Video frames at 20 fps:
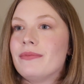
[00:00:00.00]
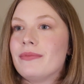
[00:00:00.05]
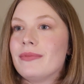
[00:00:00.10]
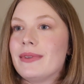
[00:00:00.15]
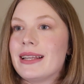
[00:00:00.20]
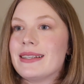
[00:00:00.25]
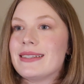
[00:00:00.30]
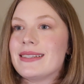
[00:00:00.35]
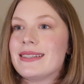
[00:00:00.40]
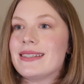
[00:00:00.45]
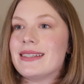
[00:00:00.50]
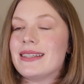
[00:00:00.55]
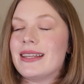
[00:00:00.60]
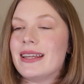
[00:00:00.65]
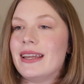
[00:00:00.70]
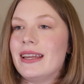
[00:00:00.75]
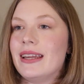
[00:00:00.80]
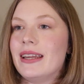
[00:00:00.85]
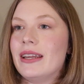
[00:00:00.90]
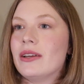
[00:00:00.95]
Let's
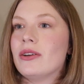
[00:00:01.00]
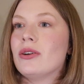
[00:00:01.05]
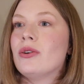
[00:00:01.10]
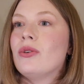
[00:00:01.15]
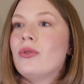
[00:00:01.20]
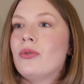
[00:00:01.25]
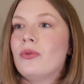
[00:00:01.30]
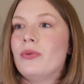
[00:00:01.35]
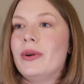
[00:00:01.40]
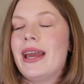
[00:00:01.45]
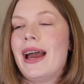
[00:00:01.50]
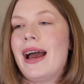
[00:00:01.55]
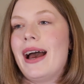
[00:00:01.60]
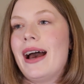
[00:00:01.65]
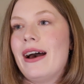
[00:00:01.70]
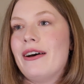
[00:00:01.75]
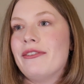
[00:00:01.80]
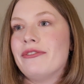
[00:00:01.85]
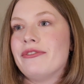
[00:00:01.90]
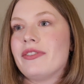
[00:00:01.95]
see. We
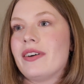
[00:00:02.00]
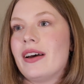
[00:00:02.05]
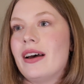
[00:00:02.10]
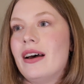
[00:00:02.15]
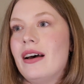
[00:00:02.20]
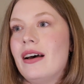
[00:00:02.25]
have